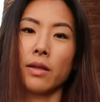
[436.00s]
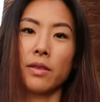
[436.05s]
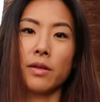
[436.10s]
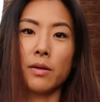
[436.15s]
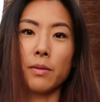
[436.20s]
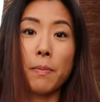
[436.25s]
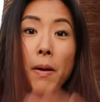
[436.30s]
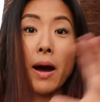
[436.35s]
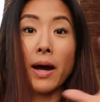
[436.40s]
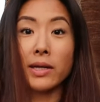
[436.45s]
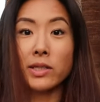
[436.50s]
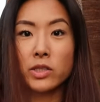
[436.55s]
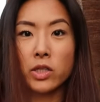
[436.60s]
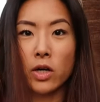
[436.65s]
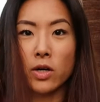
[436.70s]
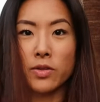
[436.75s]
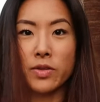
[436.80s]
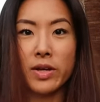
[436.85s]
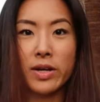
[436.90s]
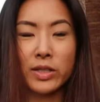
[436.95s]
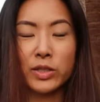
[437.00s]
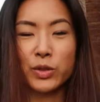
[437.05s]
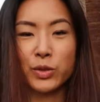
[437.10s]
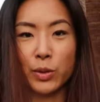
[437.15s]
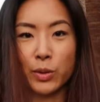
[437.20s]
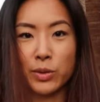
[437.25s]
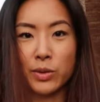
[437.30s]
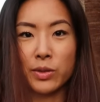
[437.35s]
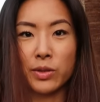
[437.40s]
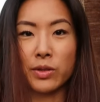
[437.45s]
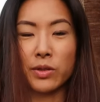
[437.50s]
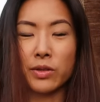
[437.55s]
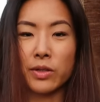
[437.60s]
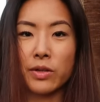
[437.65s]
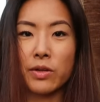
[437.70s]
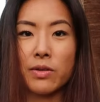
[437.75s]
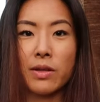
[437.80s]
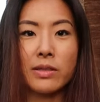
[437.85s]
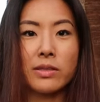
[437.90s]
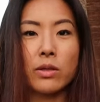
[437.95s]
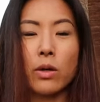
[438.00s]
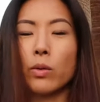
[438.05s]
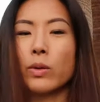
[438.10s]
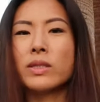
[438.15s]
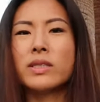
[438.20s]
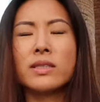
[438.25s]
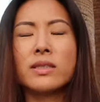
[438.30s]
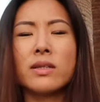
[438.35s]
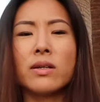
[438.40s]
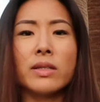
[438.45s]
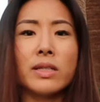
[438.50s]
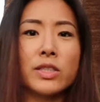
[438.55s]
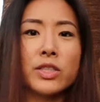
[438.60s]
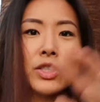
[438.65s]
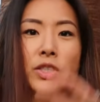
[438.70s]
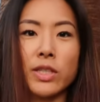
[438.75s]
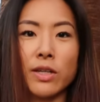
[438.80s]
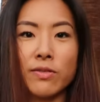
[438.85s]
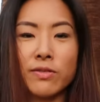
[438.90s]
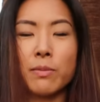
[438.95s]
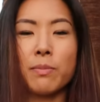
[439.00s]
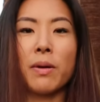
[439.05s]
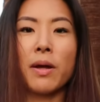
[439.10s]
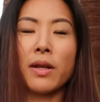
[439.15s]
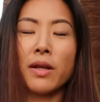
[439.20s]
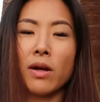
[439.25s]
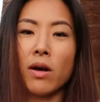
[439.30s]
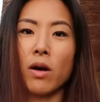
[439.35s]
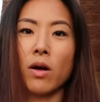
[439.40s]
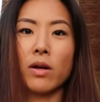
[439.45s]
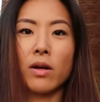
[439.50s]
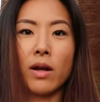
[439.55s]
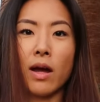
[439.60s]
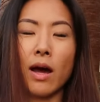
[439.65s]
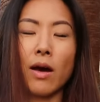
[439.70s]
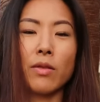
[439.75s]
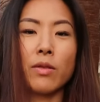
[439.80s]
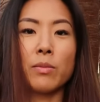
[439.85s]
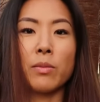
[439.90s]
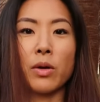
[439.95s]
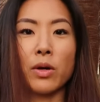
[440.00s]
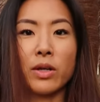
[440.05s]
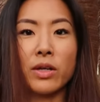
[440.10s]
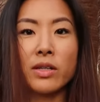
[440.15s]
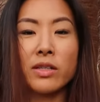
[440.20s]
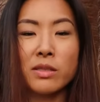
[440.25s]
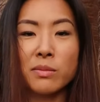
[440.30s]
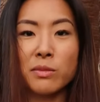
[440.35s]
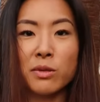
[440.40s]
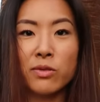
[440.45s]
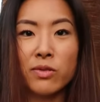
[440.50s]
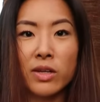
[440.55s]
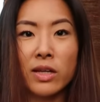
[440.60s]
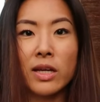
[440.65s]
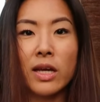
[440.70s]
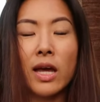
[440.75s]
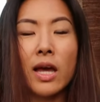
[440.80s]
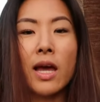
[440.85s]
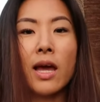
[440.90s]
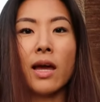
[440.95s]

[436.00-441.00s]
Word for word: the pie chart that I showed you earlier, that's always going to shift depending on how the market is moving.